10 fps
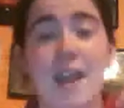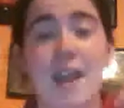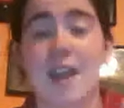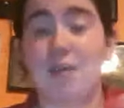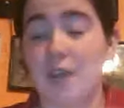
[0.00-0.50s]

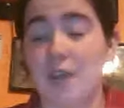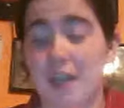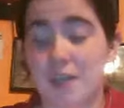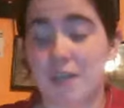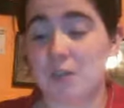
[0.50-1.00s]
And Regan,
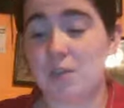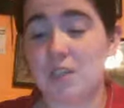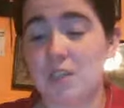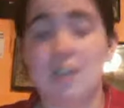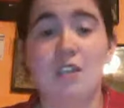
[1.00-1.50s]
if you do
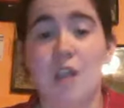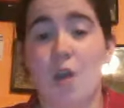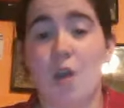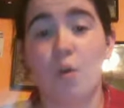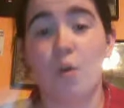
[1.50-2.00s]
see this, I
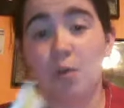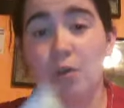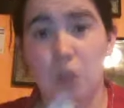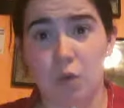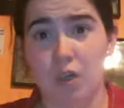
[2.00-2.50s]
hope your
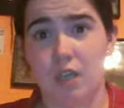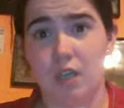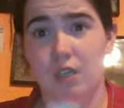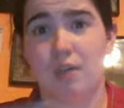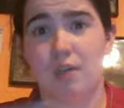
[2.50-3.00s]
shoulder
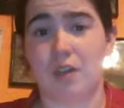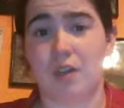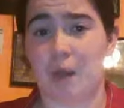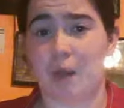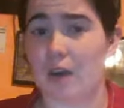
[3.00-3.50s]
is feeling
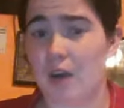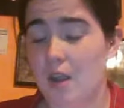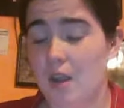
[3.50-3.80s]
better.